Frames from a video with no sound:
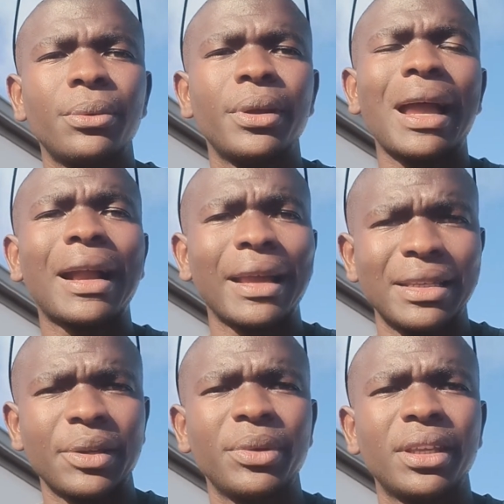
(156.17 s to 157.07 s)

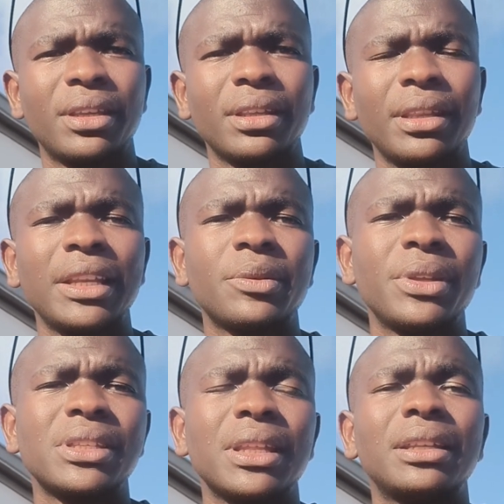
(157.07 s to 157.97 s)
academic. That
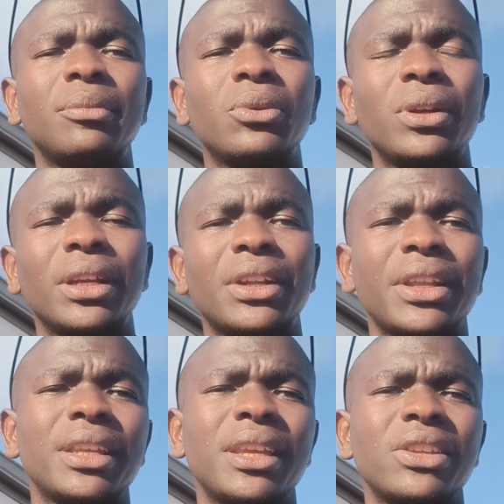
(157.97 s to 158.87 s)
means that I'm going to
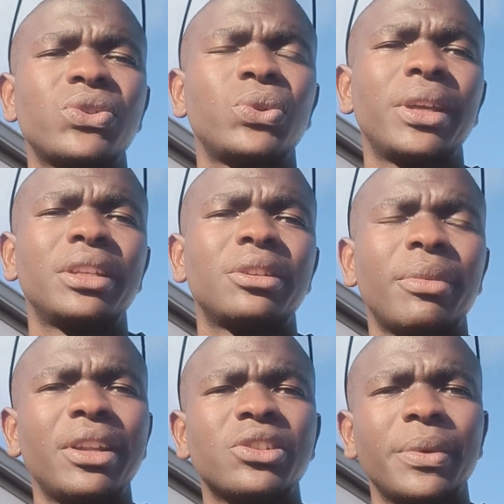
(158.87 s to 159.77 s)
create a student
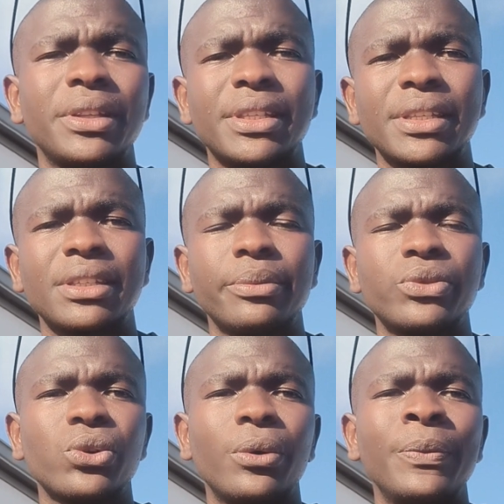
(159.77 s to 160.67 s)
management system,
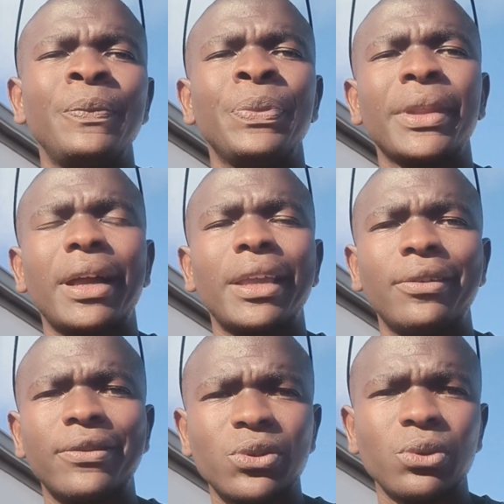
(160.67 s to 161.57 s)
so I
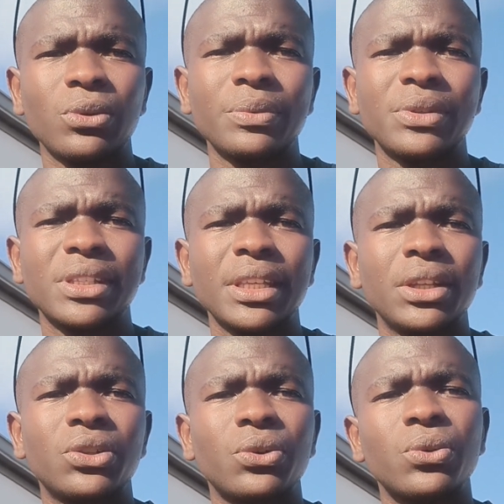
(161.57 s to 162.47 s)
have to
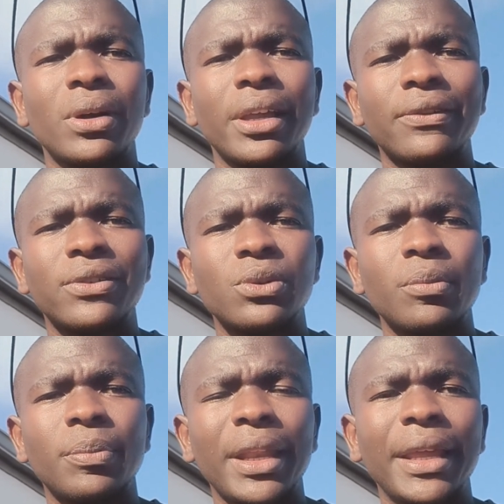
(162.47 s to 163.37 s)
see it through, I have
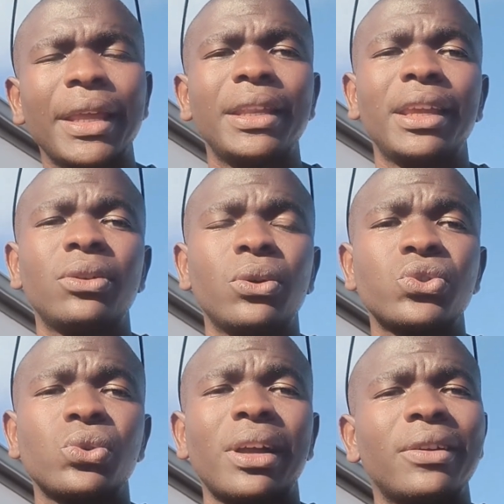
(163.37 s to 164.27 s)
to plan, and
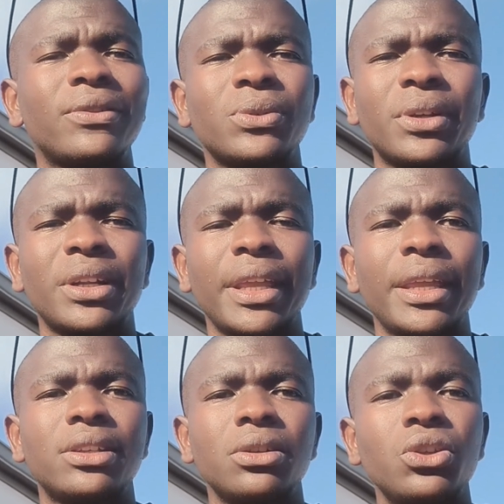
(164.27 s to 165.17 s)
also I have to
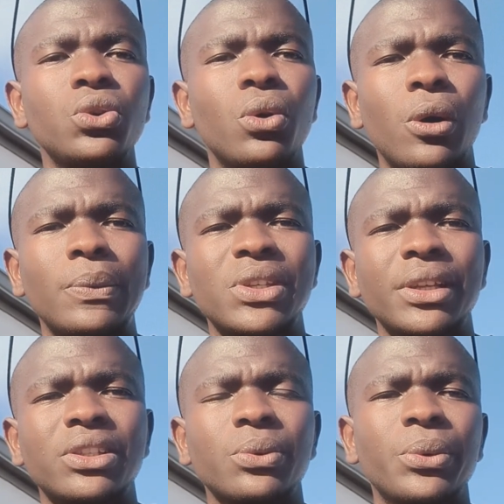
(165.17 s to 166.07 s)
create new
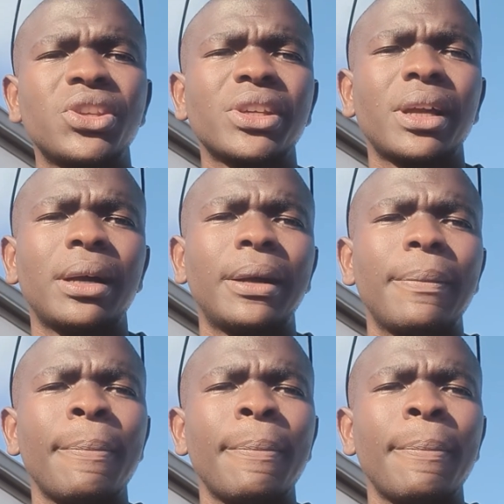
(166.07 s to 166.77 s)
objects which are